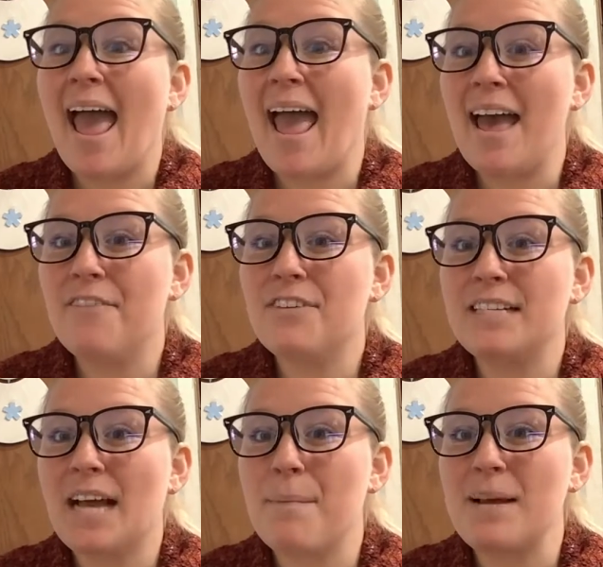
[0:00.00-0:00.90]
Every
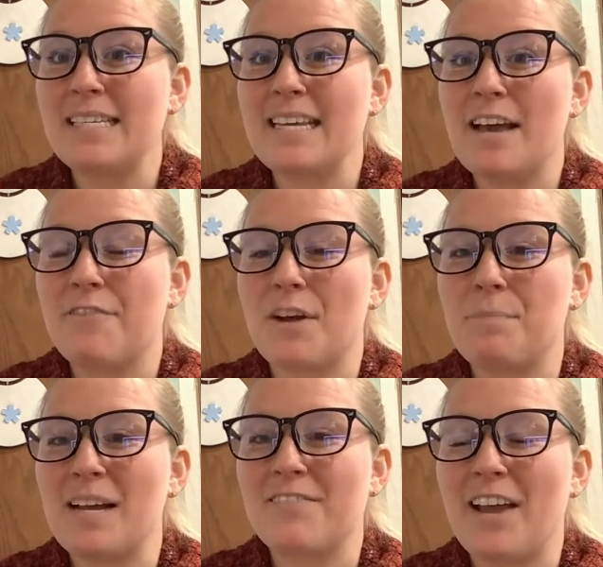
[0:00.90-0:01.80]
time I see a friend,
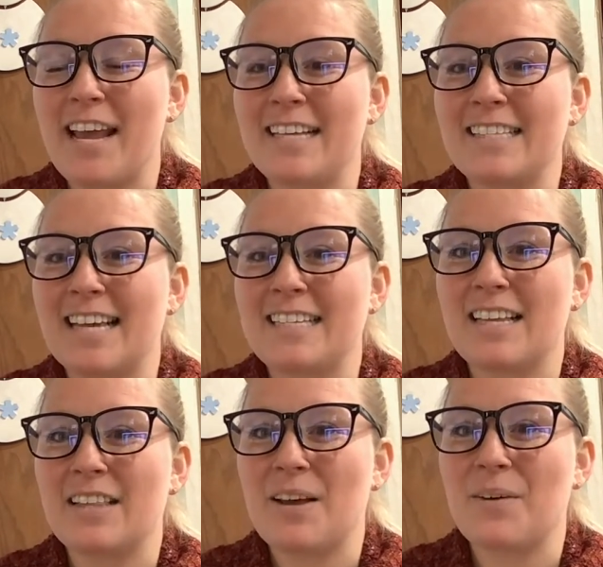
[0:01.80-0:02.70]
my hand says
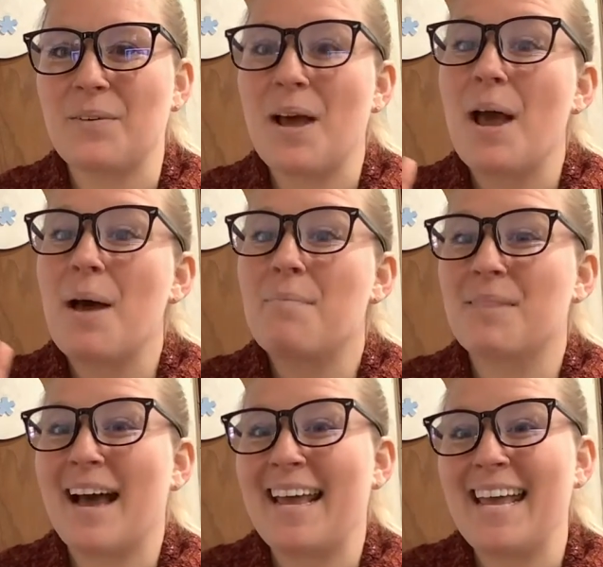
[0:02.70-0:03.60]
hello.
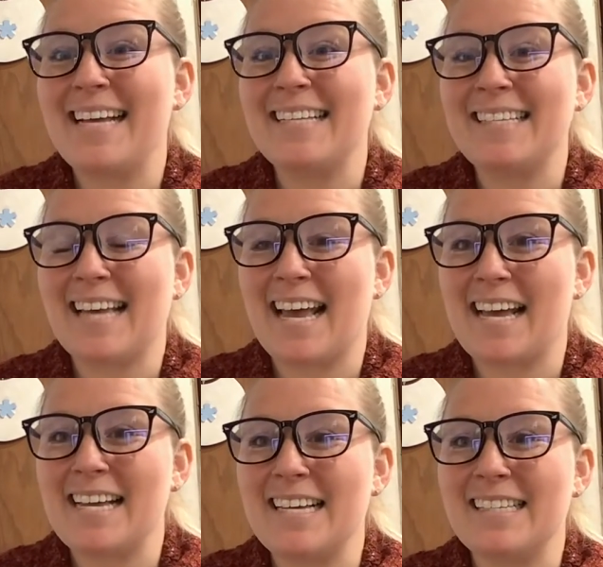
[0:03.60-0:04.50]
My hand
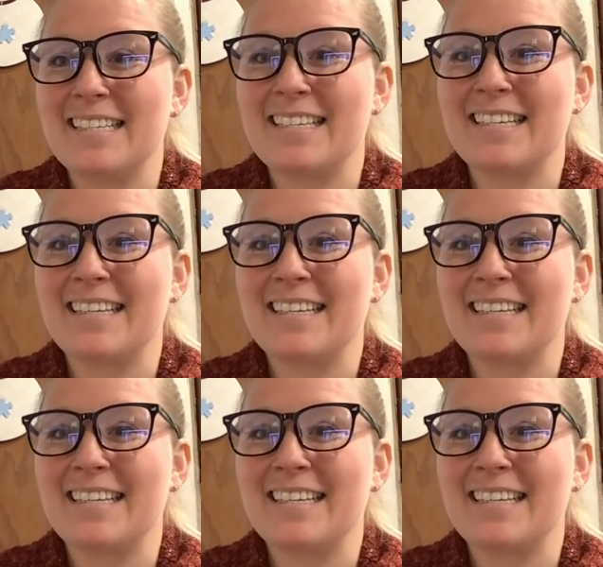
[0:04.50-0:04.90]
says,